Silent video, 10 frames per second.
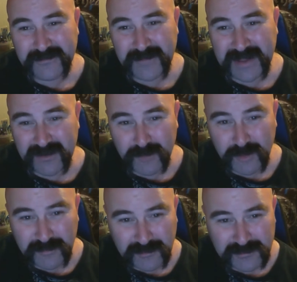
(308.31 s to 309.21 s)
Men are
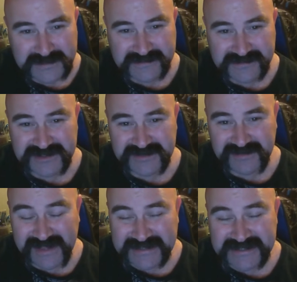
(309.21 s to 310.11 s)
more prone to
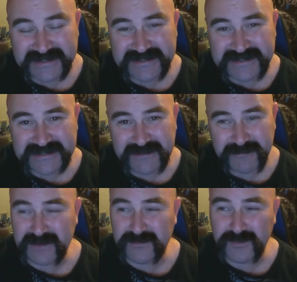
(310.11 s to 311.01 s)
industrial
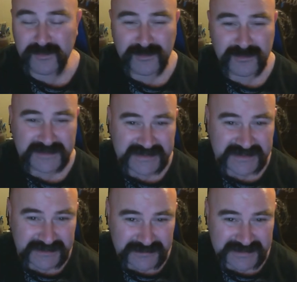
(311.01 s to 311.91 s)
accidents, men are more prone to
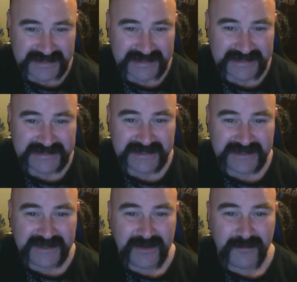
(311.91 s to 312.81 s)
suicide,
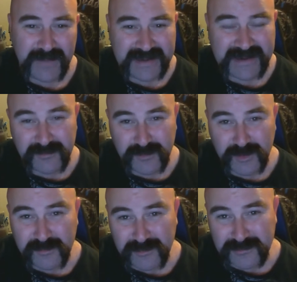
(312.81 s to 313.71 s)
men are
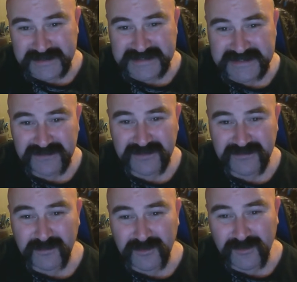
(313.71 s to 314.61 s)
more prone to
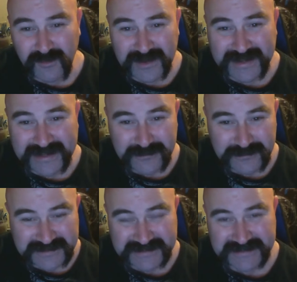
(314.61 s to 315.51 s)
suffering from chronic
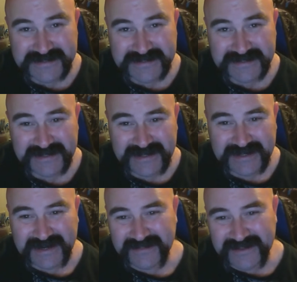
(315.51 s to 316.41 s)
illnesses,
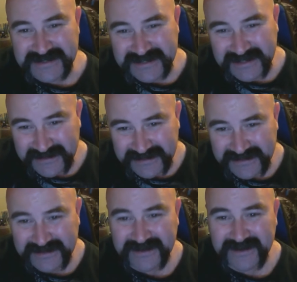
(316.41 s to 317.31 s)
and there is
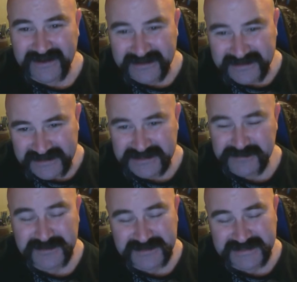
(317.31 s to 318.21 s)
clear,
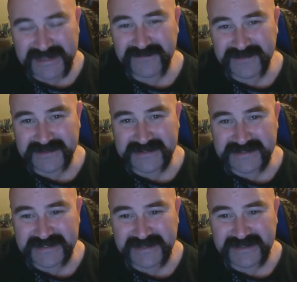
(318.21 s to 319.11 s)
undisputed
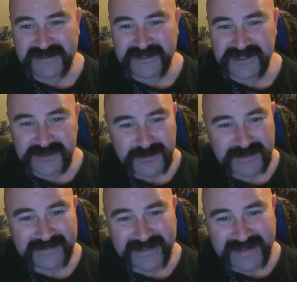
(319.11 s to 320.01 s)
evidence
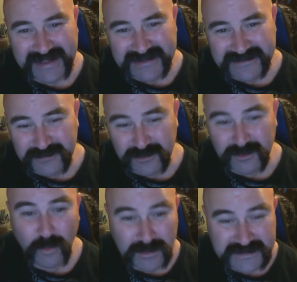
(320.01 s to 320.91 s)
showing the kind of, or
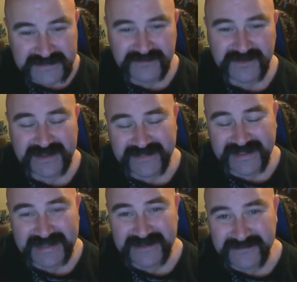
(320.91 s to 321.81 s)
quantifying
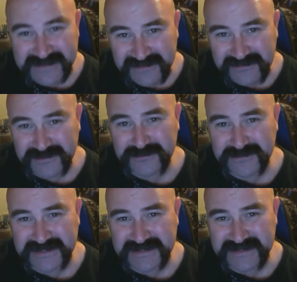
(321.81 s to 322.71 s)
the kind of
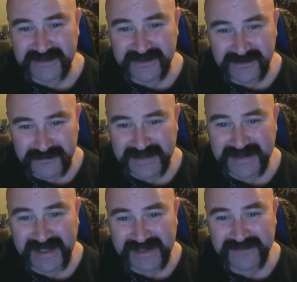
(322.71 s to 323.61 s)
difficulties that young
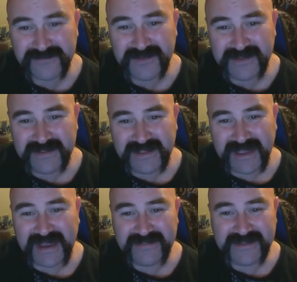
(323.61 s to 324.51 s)
men have
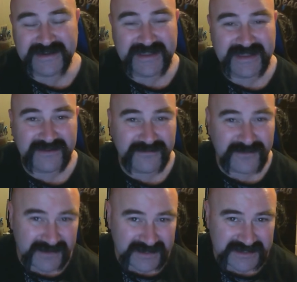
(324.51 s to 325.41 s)
either in gaining
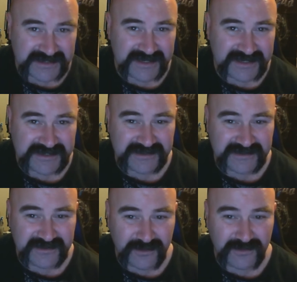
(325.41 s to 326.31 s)
further
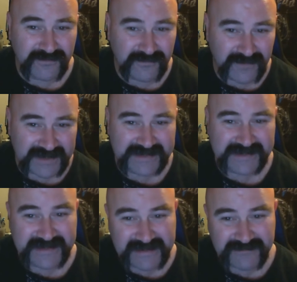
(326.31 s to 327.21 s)
education or in
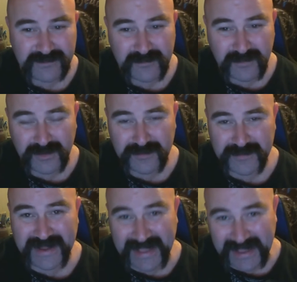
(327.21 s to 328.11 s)
finding gainful
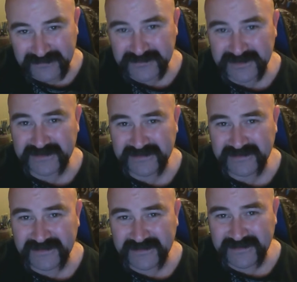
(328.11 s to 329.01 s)
employment after
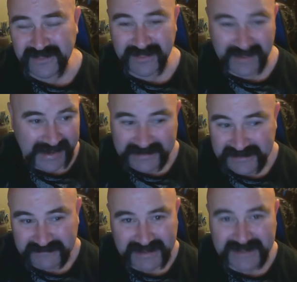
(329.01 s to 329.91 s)

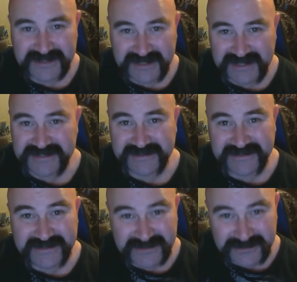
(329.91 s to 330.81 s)
any education that
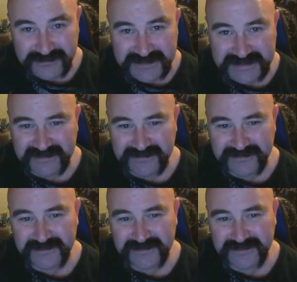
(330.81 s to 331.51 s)
they do receive.